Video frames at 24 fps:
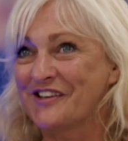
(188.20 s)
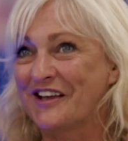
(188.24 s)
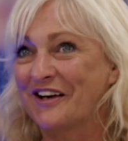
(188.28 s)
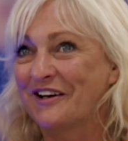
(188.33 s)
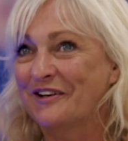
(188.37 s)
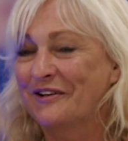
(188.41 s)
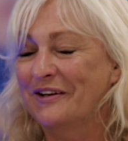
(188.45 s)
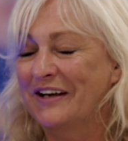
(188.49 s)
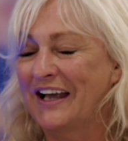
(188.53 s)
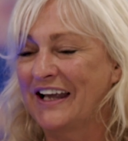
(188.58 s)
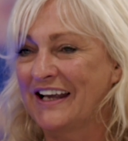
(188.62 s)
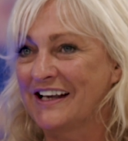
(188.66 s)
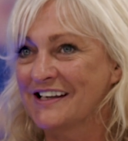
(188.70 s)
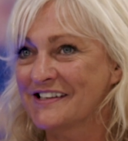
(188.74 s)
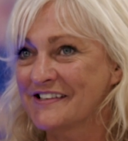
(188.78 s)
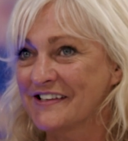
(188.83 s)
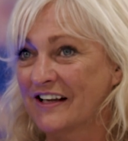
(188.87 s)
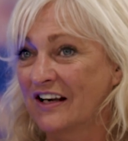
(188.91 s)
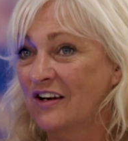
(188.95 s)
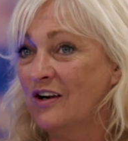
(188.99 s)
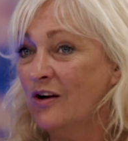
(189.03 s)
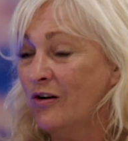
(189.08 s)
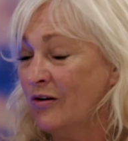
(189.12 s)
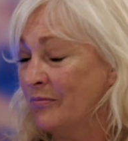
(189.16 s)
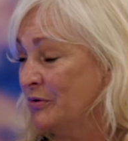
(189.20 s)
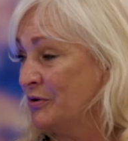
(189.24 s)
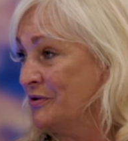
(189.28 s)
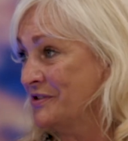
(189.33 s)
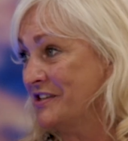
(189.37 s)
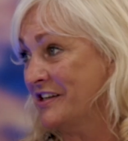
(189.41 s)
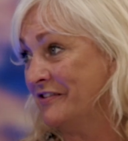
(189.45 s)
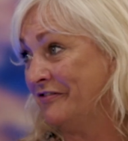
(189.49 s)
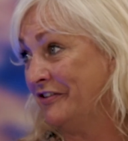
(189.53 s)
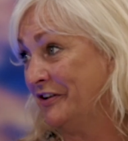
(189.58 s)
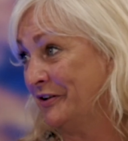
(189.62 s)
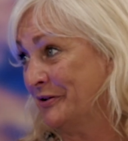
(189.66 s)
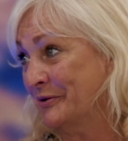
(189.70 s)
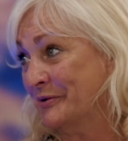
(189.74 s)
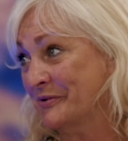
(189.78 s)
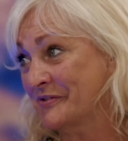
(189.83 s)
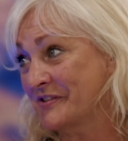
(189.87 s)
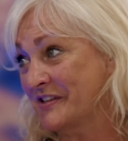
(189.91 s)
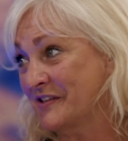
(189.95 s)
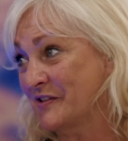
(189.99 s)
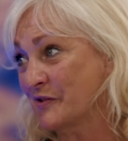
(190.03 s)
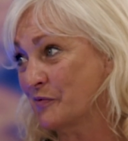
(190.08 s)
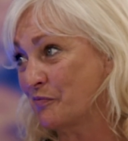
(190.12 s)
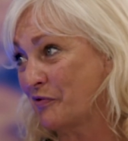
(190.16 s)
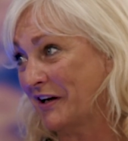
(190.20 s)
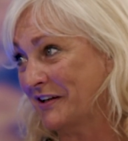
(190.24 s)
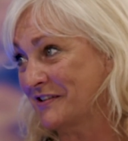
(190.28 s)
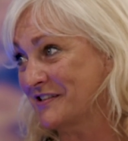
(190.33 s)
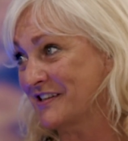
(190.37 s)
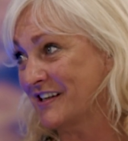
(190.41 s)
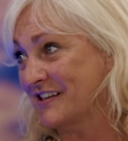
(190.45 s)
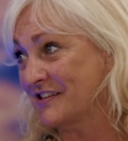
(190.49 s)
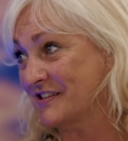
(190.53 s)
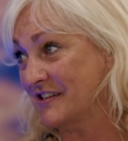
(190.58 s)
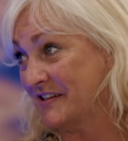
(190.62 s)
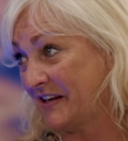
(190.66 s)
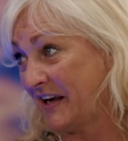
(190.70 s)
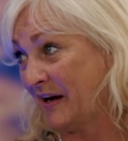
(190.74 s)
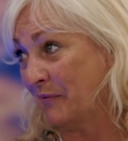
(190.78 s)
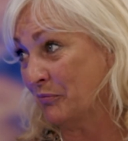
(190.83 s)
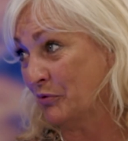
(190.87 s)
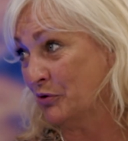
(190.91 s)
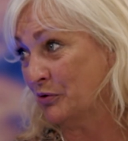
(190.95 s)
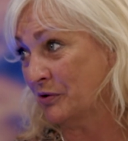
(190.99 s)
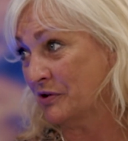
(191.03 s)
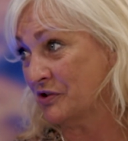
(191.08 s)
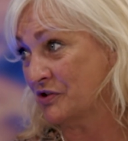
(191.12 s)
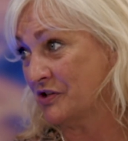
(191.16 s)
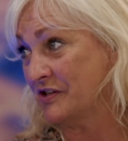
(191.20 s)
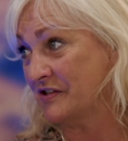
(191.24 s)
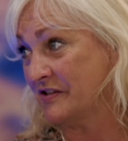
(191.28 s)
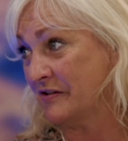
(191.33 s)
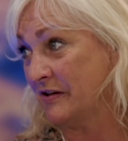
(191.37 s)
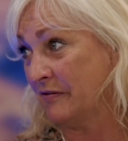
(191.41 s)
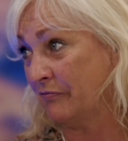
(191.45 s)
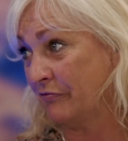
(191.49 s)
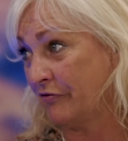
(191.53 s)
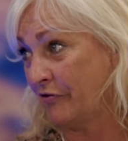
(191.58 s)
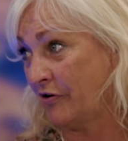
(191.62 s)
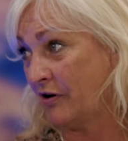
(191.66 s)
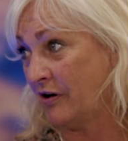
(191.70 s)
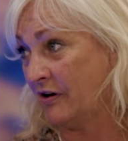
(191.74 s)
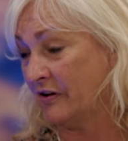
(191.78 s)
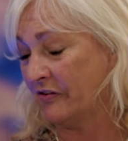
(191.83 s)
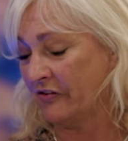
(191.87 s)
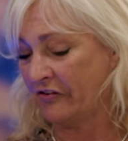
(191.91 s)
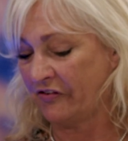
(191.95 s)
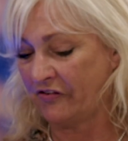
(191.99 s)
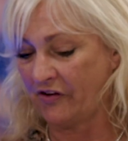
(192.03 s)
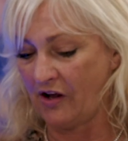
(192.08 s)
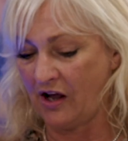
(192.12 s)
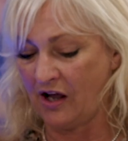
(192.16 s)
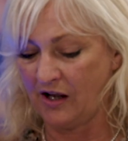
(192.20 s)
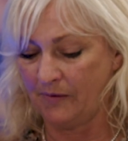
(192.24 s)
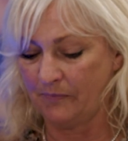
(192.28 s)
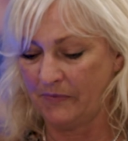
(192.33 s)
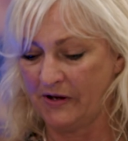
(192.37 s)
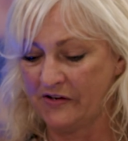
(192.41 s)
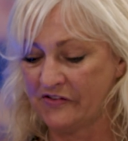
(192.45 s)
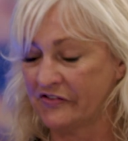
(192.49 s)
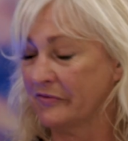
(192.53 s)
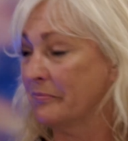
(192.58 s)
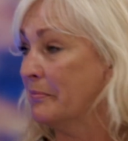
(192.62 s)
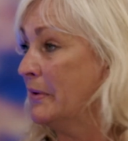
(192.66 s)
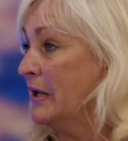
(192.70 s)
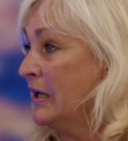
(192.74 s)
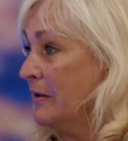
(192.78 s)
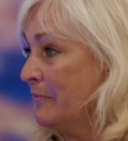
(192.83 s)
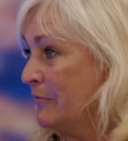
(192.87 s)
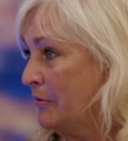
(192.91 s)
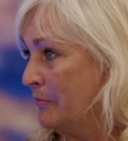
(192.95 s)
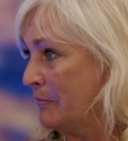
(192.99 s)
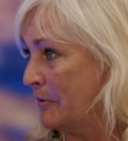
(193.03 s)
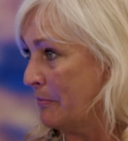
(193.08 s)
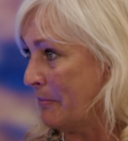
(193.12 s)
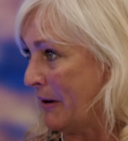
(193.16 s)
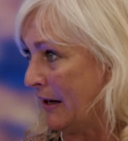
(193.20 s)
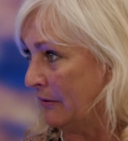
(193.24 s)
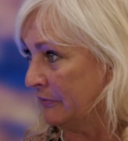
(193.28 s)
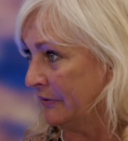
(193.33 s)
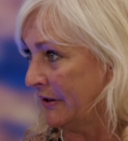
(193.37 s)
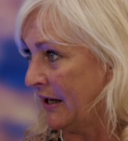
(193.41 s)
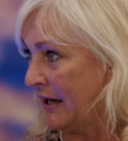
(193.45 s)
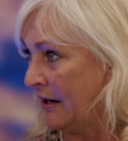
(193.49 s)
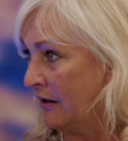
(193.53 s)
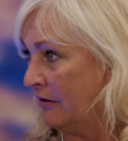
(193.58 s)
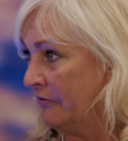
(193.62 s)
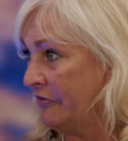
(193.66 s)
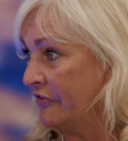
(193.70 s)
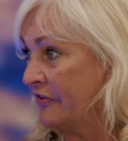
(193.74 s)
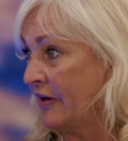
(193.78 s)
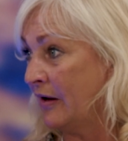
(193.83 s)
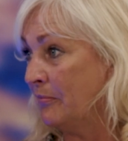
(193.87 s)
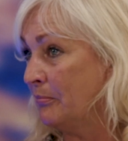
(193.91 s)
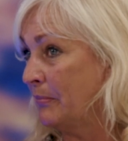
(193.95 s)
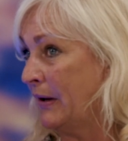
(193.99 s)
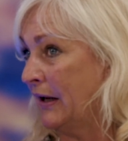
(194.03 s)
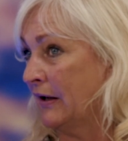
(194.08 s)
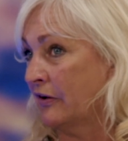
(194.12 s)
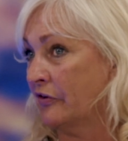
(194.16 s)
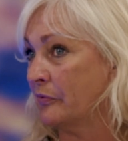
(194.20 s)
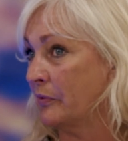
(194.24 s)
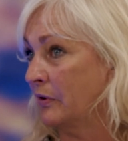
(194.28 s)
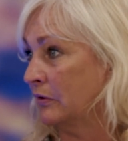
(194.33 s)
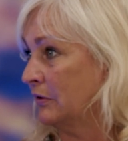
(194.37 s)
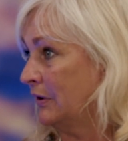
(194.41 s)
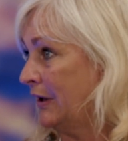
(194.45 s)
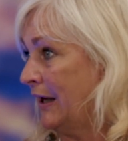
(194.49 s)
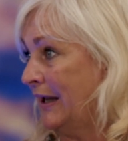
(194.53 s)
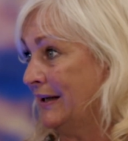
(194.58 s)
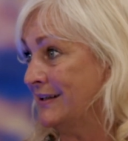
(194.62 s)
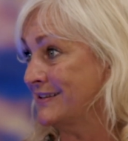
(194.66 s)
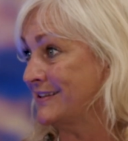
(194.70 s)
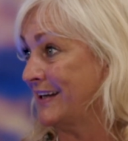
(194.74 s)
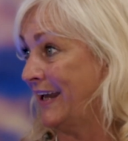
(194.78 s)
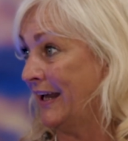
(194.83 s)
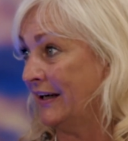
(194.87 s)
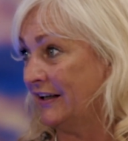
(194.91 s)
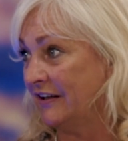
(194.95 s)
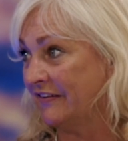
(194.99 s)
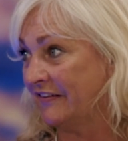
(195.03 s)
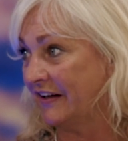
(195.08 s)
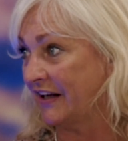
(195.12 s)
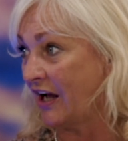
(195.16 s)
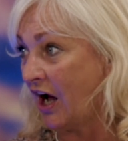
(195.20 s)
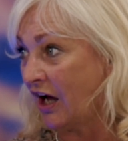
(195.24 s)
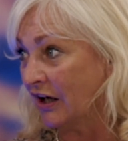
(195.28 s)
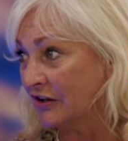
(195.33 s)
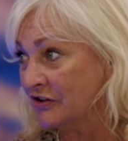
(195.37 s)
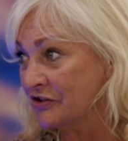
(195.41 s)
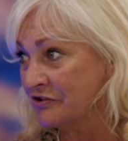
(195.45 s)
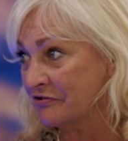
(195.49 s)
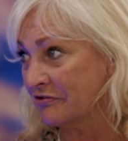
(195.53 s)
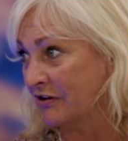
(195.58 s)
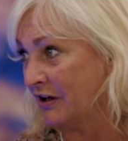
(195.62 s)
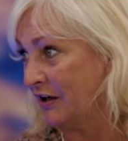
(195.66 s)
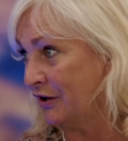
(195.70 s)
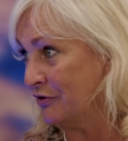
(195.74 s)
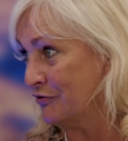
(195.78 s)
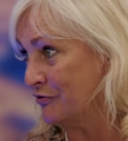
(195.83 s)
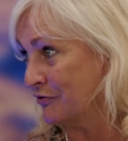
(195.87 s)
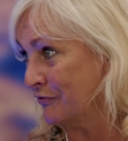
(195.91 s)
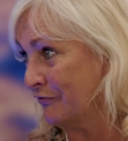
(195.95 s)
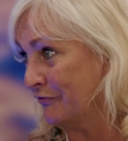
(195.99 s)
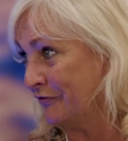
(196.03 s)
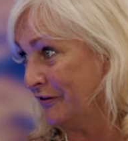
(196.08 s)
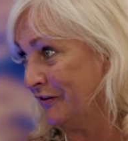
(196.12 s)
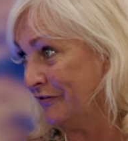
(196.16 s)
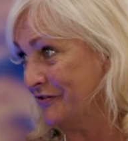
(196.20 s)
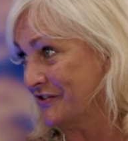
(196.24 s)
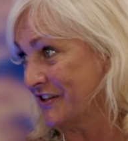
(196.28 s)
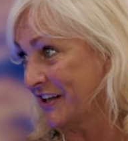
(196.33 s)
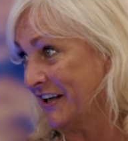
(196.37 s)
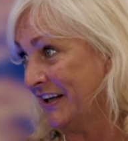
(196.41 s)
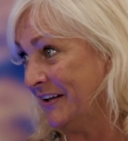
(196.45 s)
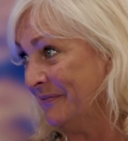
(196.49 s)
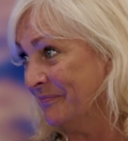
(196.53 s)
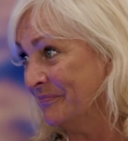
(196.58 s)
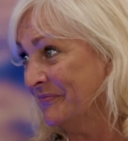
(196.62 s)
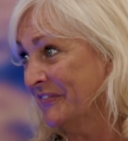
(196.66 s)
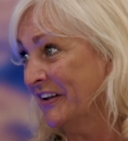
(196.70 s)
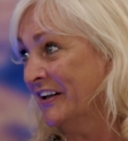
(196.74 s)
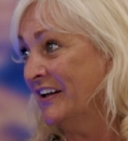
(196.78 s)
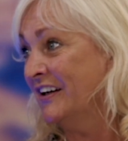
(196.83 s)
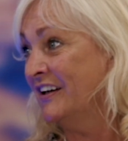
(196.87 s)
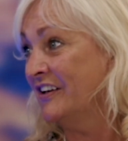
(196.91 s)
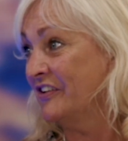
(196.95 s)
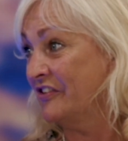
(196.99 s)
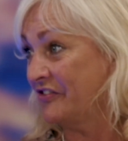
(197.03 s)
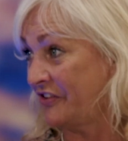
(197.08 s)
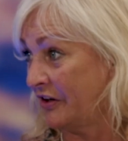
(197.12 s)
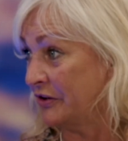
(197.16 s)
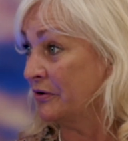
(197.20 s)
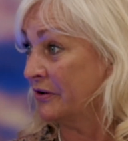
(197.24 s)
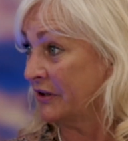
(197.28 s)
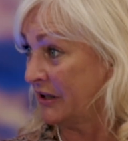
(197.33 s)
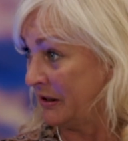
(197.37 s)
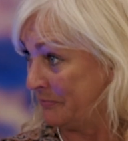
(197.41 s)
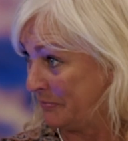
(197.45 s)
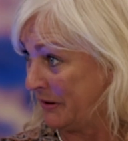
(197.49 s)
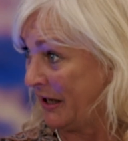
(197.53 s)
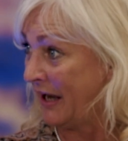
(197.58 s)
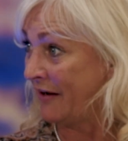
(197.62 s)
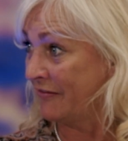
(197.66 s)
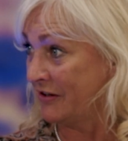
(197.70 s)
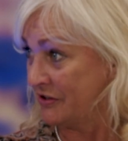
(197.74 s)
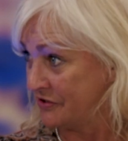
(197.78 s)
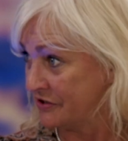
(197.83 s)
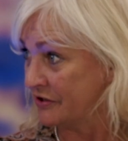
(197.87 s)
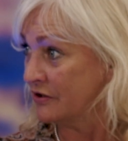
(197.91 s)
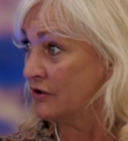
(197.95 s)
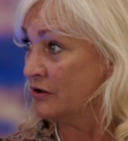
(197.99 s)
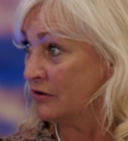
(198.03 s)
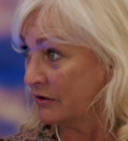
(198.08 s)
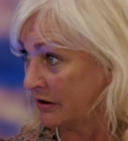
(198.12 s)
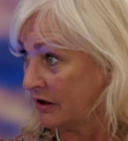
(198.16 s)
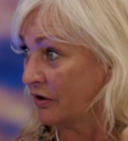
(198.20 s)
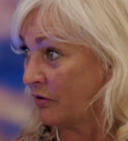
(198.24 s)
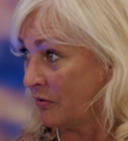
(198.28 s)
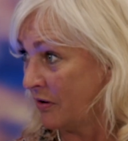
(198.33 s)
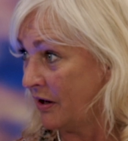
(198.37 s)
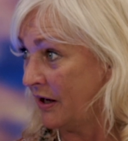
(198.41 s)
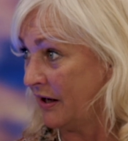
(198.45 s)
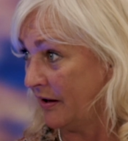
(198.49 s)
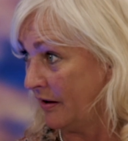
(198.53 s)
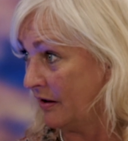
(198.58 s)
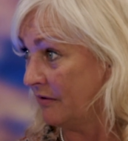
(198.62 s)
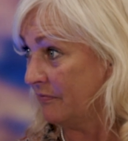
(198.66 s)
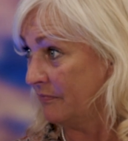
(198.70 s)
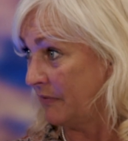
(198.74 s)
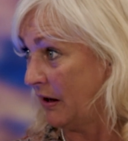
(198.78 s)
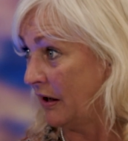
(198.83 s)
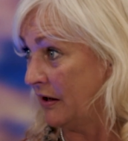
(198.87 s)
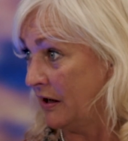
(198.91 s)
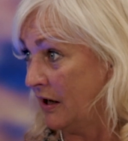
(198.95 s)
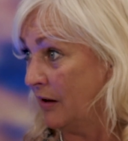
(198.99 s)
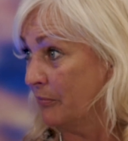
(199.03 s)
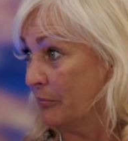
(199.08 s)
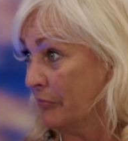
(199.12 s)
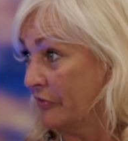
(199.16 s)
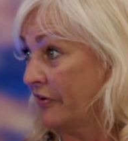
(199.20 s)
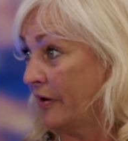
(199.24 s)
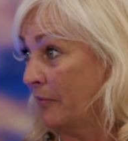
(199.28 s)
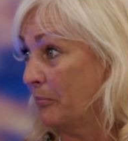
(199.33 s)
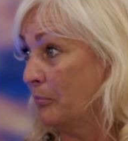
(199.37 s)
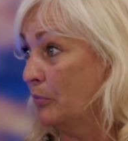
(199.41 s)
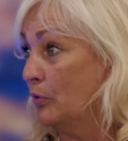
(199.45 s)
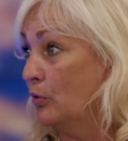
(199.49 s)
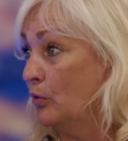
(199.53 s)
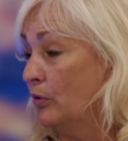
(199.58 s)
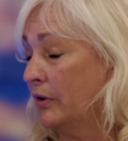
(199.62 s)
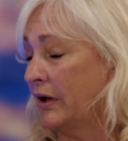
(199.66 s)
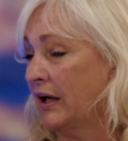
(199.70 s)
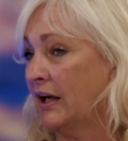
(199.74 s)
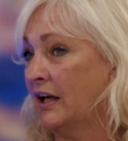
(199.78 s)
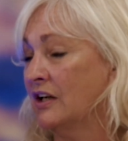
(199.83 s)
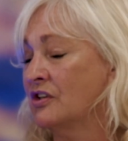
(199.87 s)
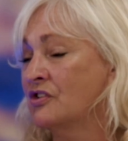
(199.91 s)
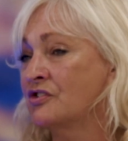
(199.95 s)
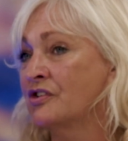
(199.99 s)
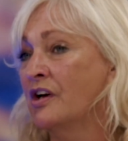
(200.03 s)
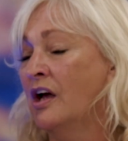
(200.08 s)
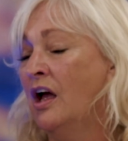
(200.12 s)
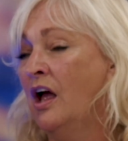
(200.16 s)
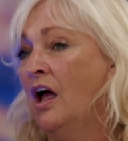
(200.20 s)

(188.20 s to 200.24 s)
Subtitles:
though, it's a lot more difficult since Brexit to get mortgages in France. There's a minimum amount now. Some banks won't lend anything under 150, so you're going to be having to look at quite a lump sum mortgage.